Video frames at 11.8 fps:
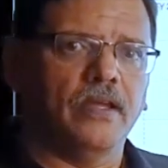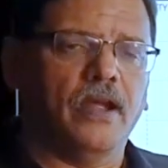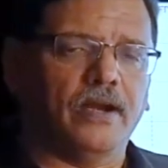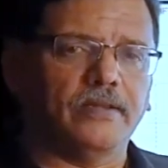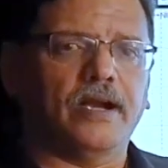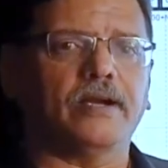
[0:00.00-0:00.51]

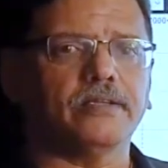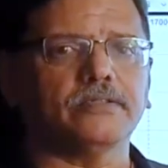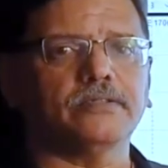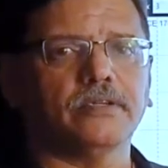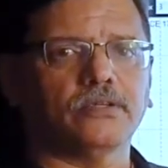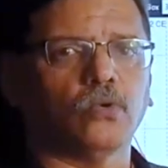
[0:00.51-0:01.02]
and that
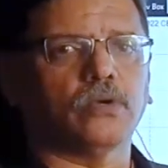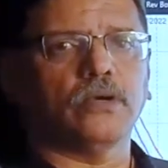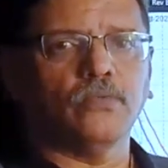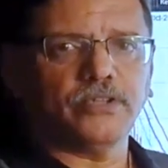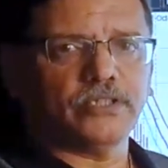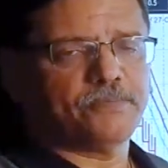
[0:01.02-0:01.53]
is the
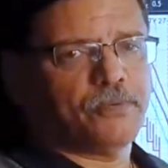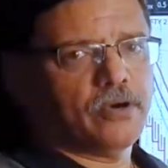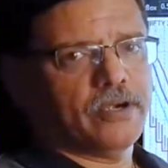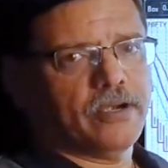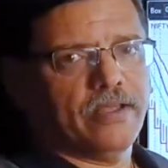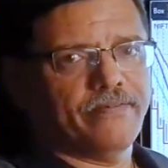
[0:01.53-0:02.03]
total which is
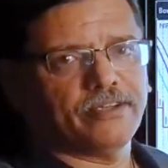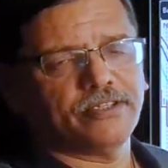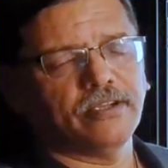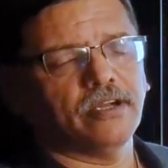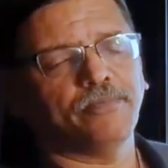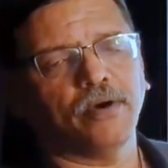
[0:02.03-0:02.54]
plotted. Every
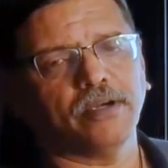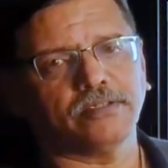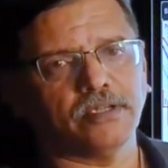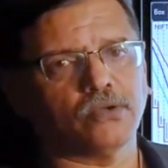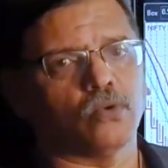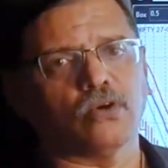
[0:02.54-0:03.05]
single point is
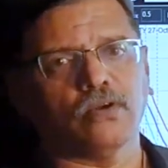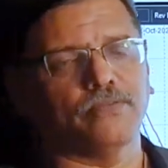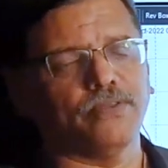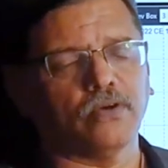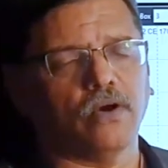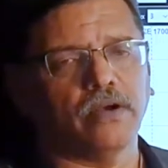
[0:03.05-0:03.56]
the total of
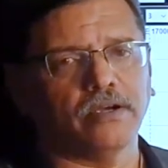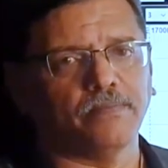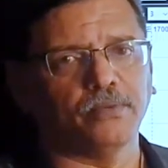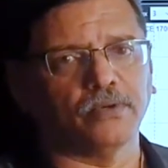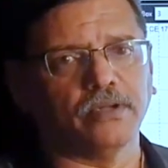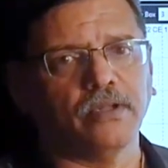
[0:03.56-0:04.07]
the call and the
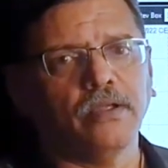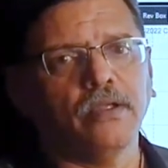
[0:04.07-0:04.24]
put.